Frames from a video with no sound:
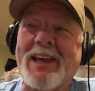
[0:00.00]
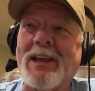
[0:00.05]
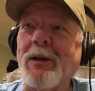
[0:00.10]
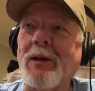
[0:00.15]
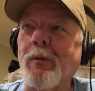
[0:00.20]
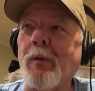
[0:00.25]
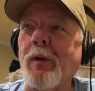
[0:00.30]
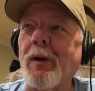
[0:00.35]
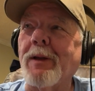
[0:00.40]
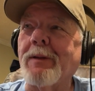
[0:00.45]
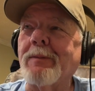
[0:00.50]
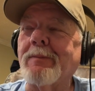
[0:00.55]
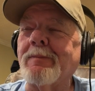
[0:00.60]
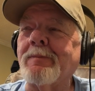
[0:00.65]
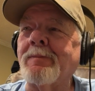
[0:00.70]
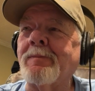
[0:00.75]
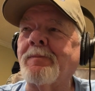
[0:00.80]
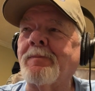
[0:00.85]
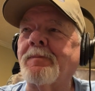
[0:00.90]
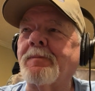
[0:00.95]
Anyway,
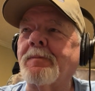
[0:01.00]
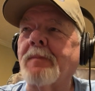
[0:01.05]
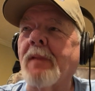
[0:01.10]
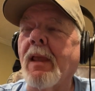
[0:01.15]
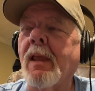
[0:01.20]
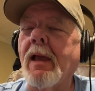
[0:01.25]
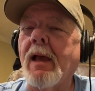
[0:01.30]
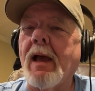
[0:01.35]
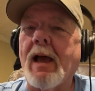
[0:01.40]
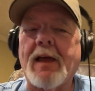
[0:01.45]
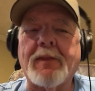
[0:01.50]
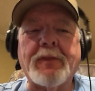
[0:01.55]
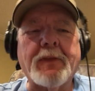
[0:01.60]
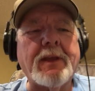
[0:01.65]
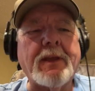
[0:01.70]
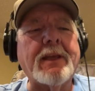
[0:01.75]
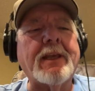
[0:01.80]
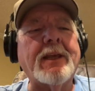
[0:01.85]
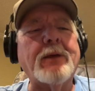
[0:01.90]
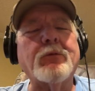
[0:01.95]
I
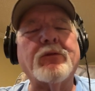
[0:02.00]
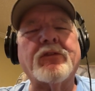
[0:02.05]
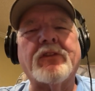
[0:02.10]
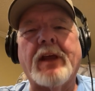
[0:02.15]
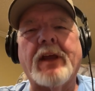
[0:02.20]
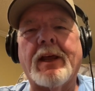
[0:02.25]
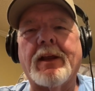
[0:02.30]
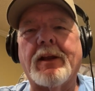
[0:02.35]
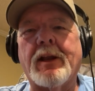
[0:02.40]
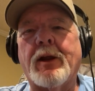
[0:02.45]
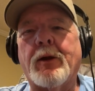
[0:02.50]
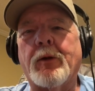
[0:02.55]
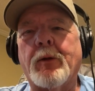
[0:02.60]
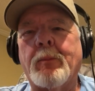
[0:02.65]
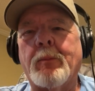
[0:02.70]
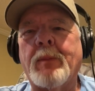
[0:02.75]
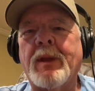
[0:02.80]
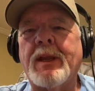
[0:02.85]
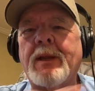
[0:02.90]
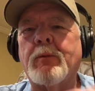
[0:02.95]
think he was down there
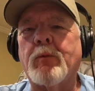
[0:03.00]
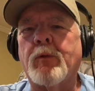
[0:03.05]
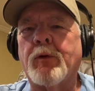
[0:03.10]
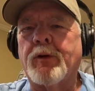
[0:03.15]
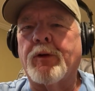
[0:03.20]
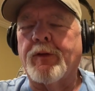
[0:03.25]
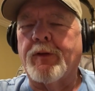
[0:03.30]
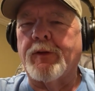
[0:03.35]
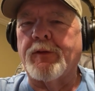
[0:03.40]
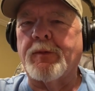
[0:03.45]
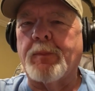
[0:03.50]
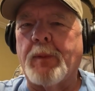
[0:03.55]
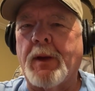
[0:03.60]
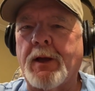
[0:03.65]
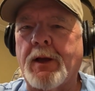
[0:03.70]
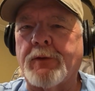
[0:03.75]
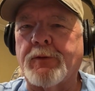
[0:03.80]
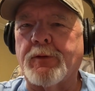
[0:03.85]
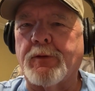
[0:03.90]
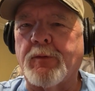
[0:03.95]
to meet one of the
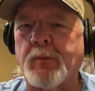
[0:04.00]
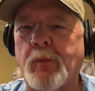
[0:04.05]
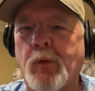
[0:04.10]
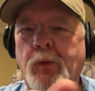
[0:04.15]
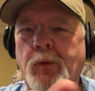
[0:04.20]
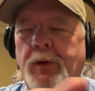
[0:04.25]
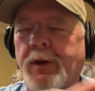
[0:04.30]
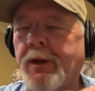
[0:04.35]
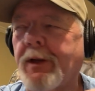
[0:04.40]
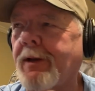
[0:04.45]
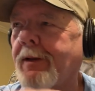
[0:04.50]
sponsors more than